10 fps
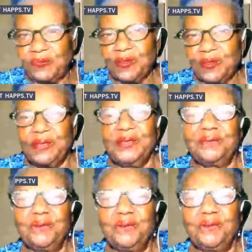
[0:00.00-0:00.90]
But when you
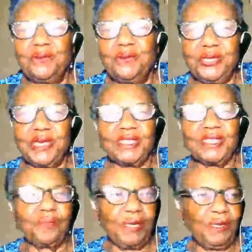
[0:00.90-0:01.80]
get to be
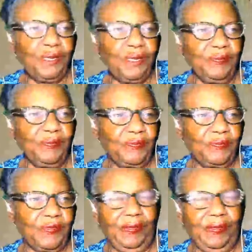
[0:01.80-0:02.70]

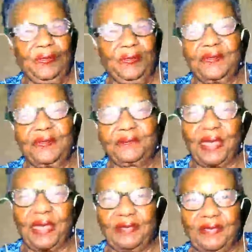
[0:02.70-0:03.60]

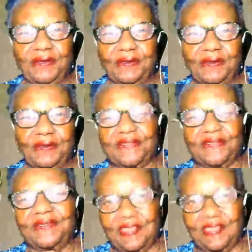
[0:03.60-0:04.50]
past
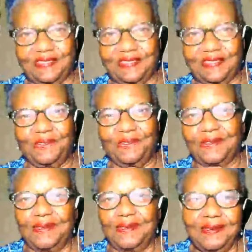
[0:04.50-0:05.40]
60s,
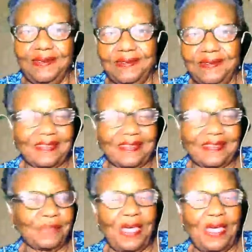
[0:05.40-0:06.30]
60 past
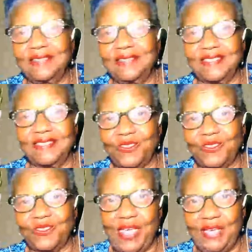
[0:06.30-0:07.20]
65 for
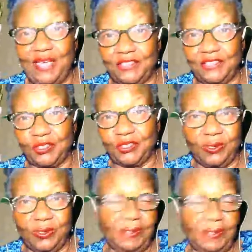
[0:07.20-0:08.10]
sure,
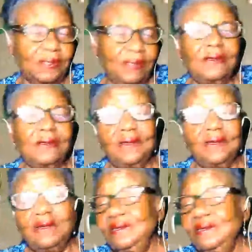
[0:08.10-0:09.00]
you don't need
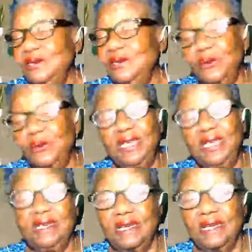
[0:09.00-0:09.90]
any
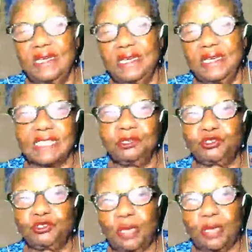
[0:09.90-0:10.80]
unnecessary drama.
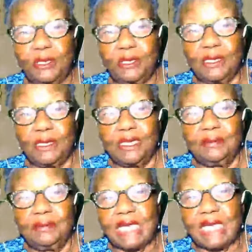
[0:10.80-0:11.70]
Because
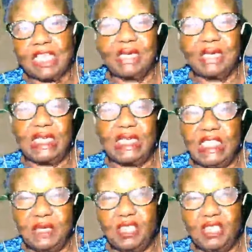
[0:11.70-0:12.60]
believe me, you're going to have
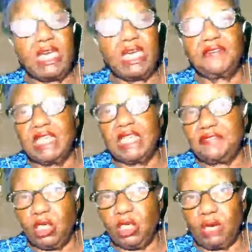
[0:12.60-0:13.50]
enough of your
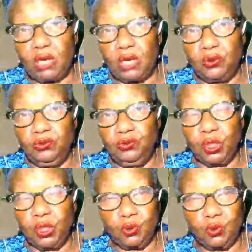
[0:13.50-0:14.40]
own going
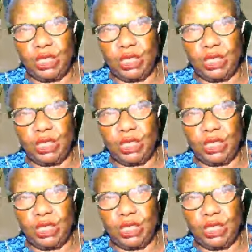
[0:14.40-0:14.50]
on